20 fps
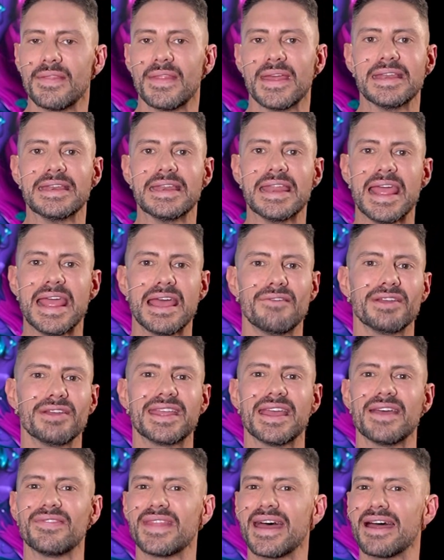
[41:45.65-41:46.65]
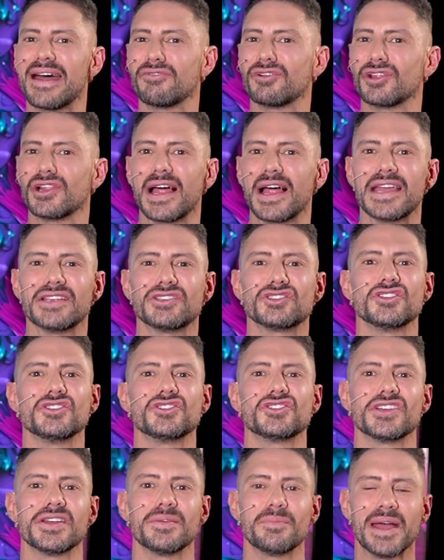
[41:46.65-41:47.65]
They never get that
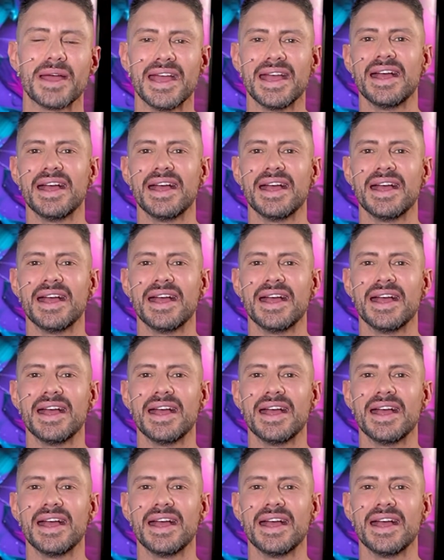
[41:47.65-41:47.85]
relationship.